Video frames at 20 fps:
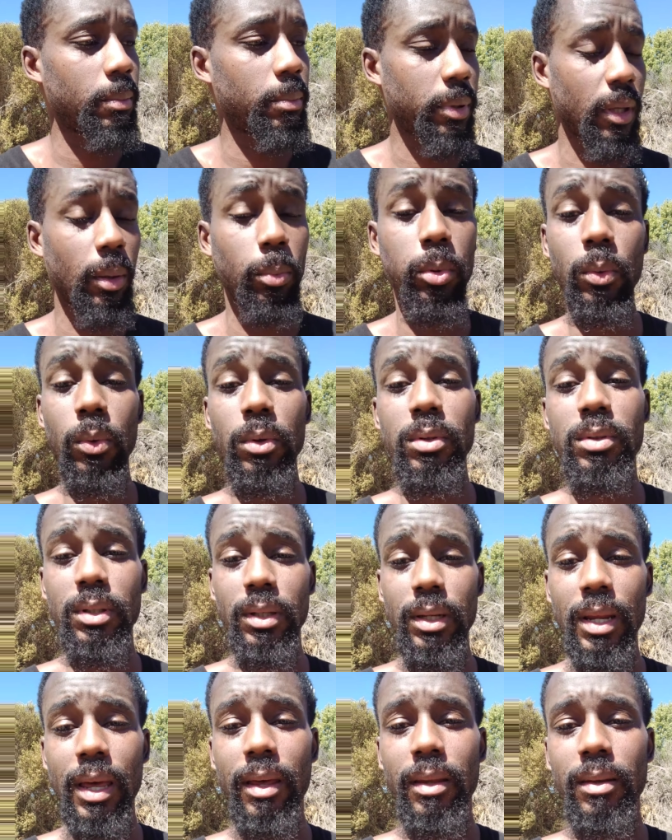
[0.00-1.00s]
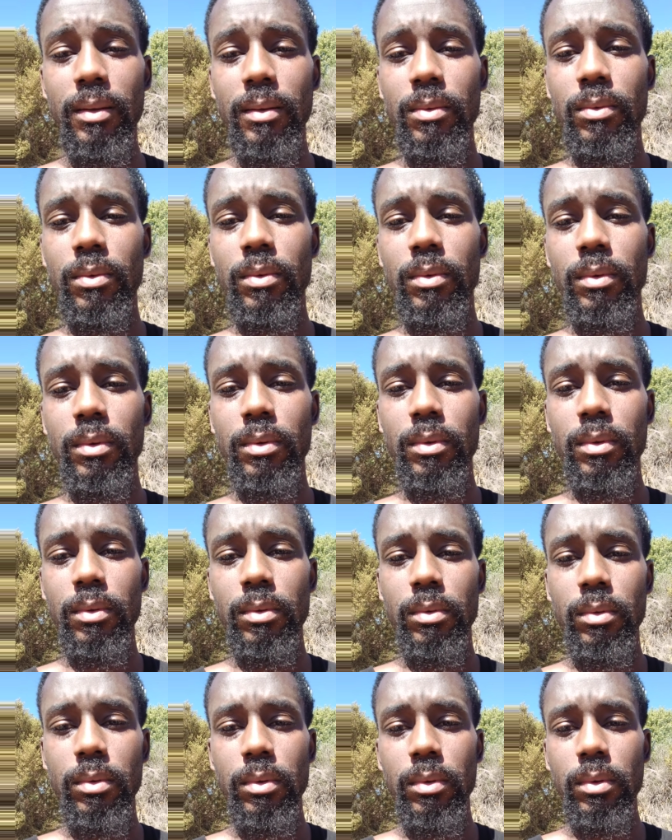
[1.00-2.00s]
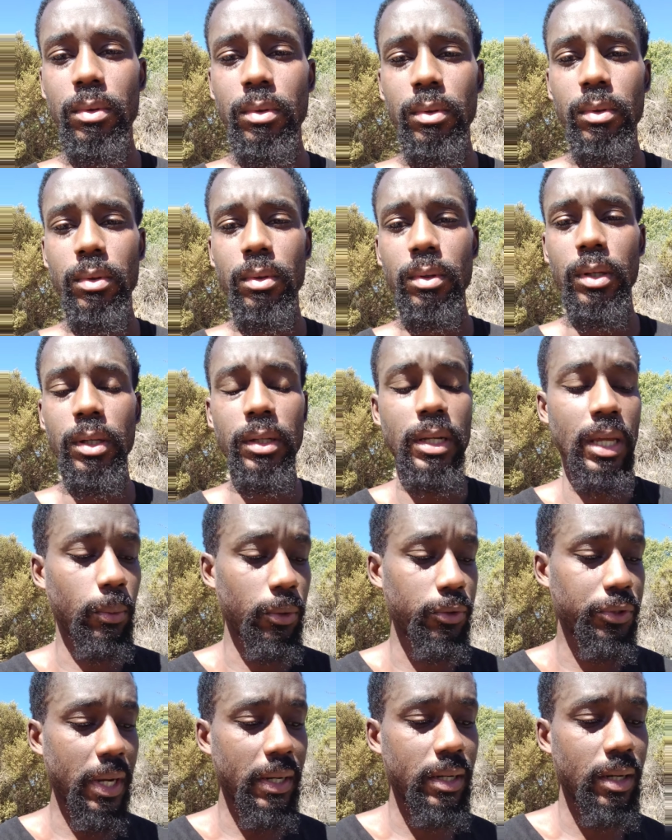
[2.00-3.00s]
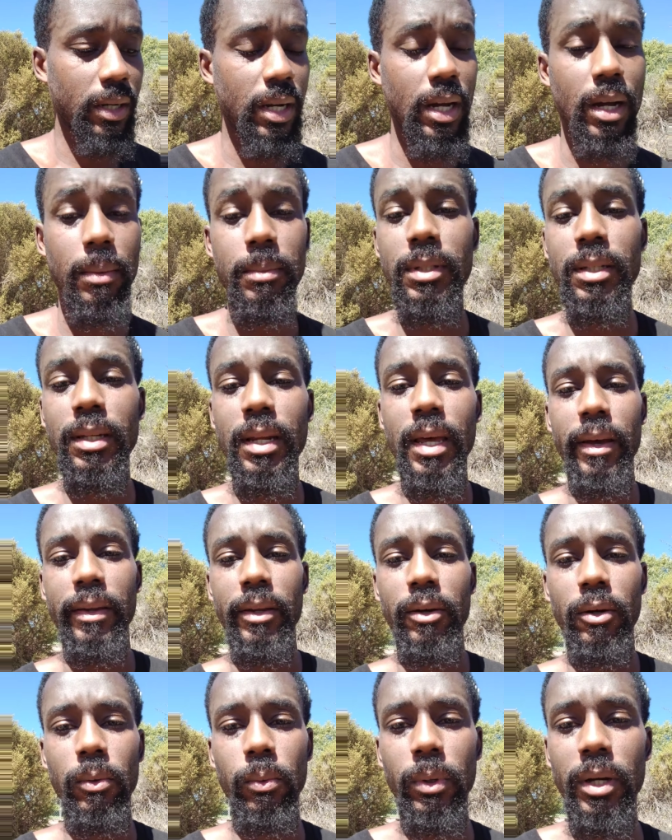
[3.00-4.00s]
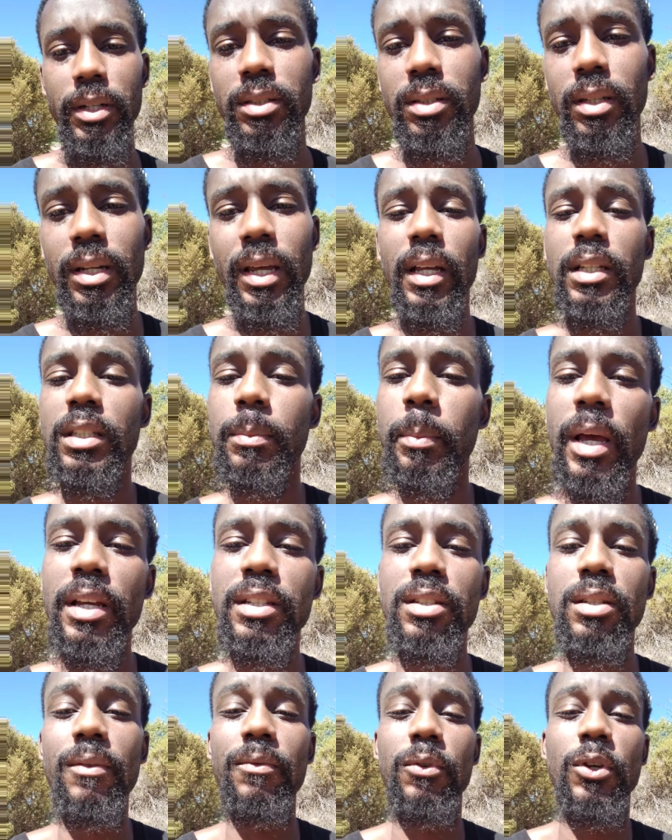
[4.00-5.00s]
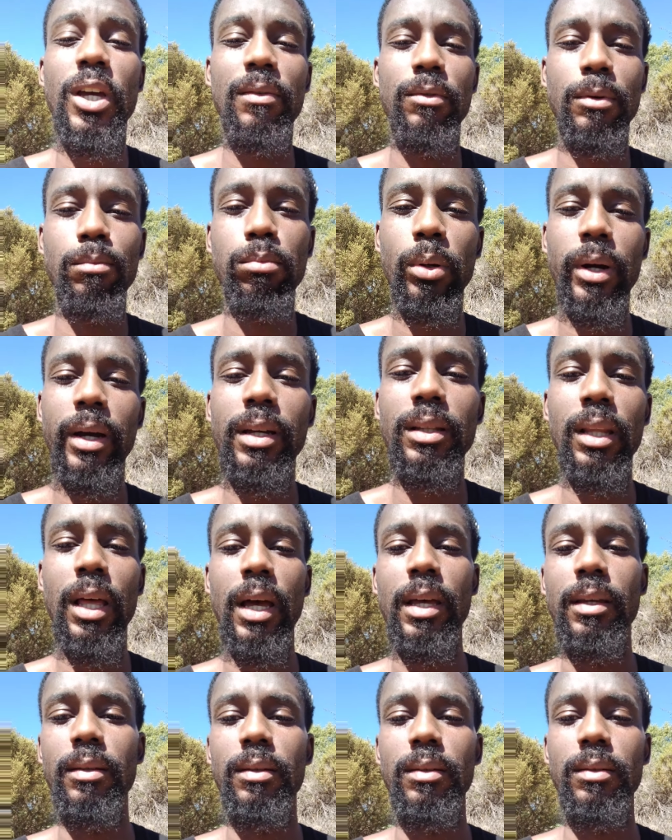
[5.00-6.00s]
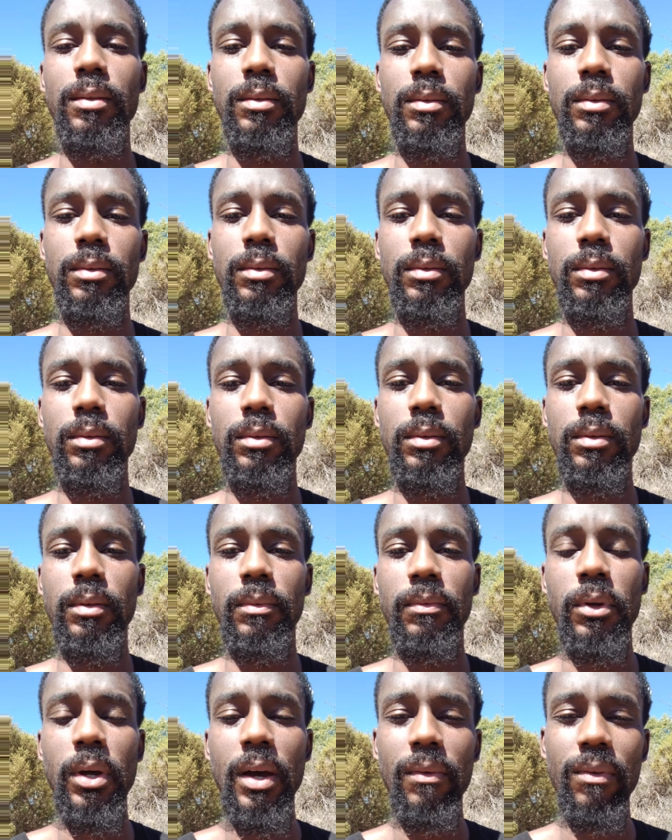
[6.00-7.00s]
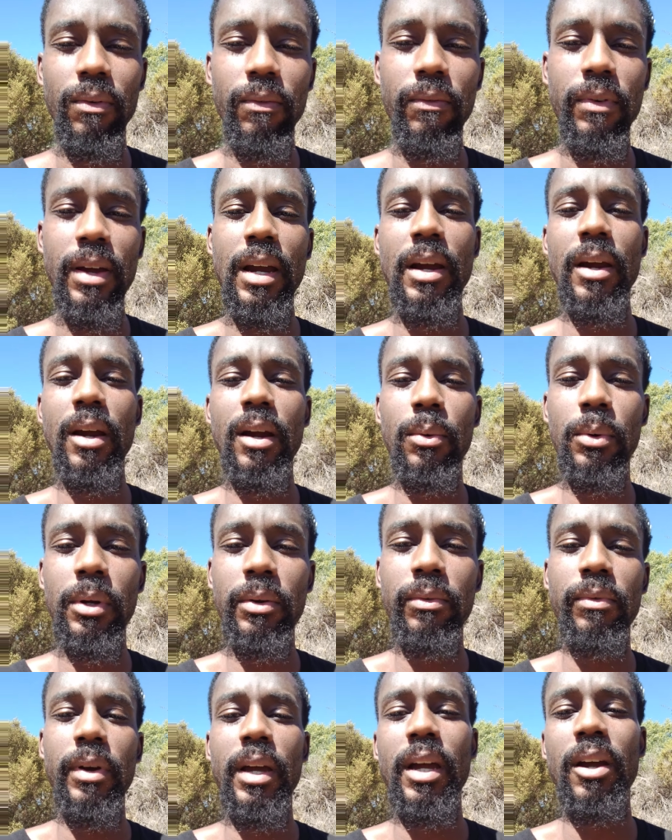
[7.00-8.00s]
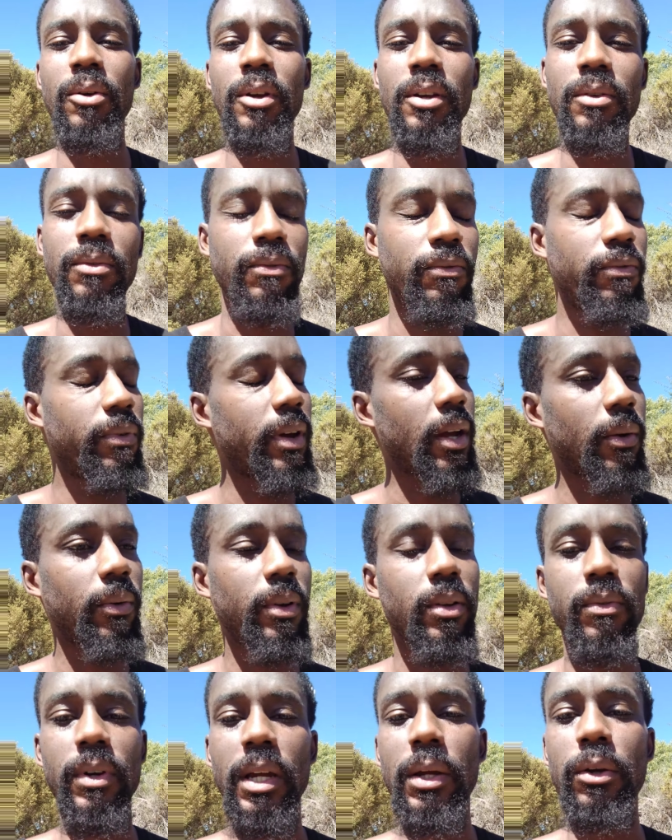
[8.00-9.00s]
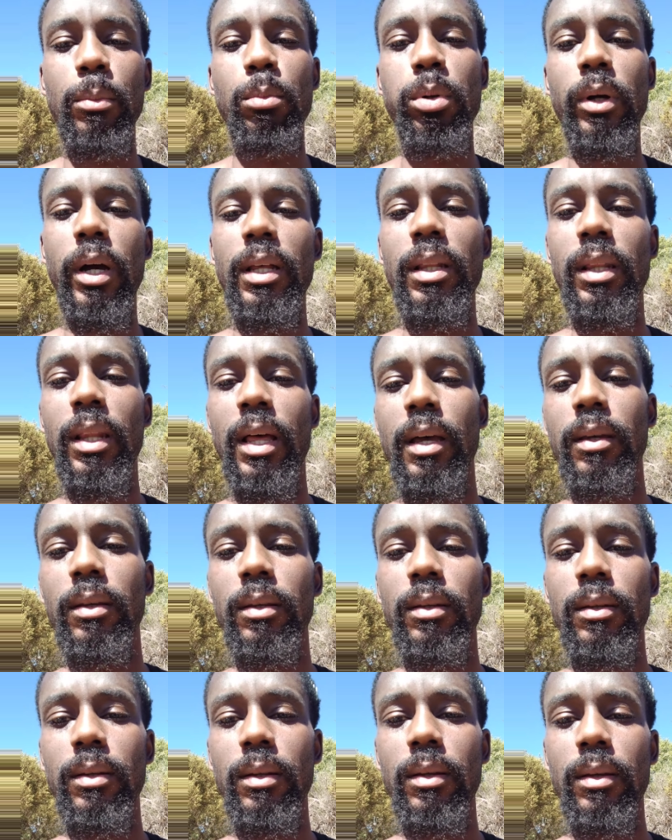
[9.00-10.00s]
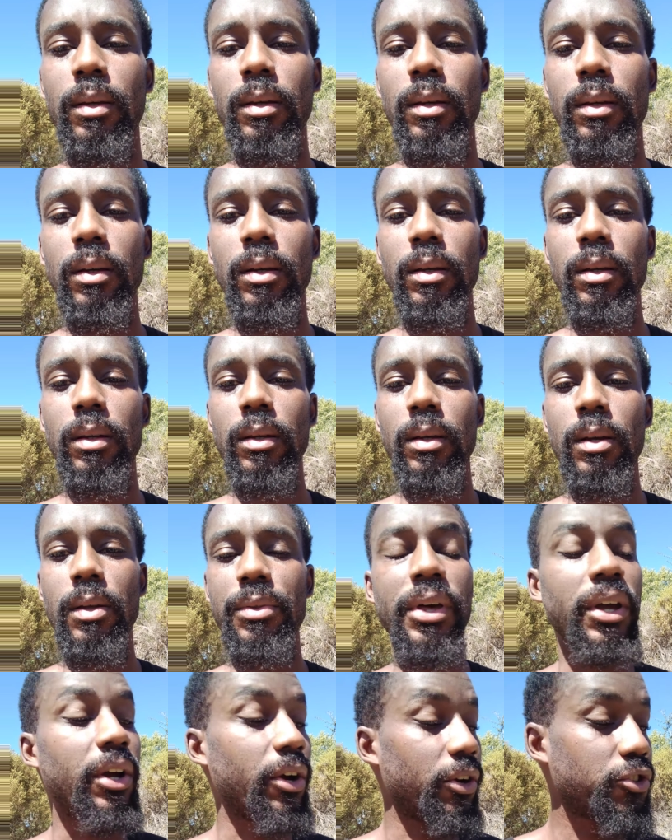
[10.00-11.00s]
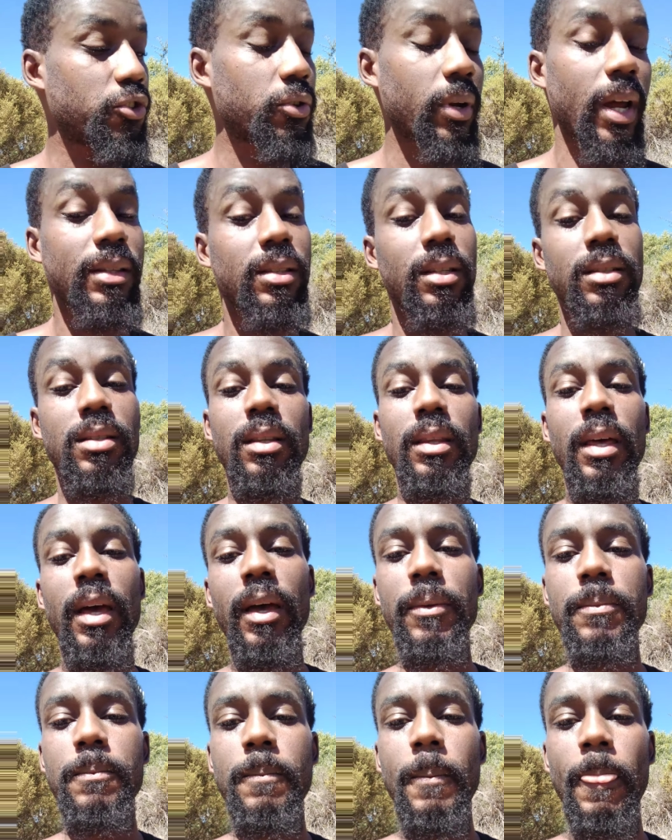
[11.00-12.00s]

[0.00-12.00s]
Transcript: people will see that. And they will try to come to that or rush to that, especially if you have a bright light. If you have a very, very, very, very bright light, they are attracted to that.